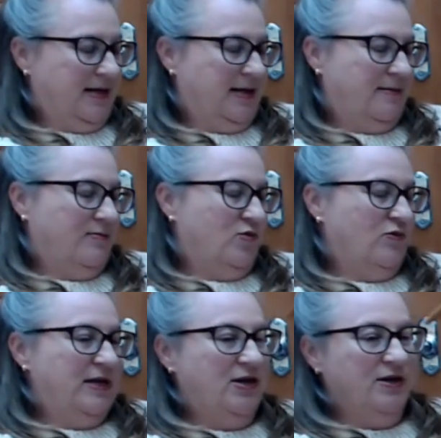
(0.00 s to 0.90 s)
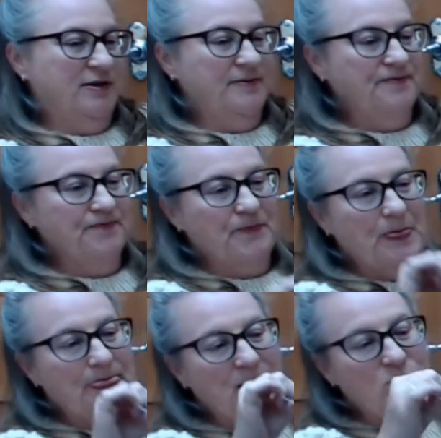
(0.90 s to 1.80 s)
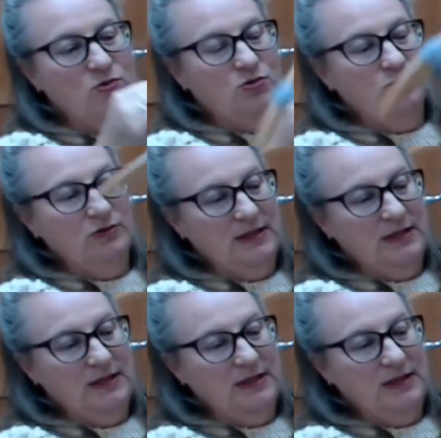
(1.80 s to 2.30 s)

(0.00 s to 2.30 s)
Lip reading: merino wool